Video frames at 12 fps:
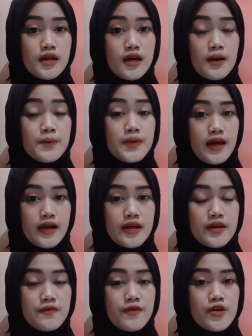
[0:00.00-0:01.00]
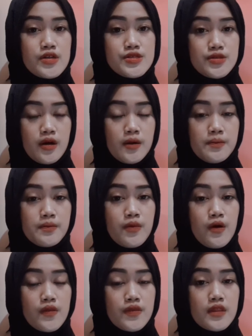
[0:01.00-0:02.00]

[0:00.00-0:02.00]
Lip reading: apply for a job, both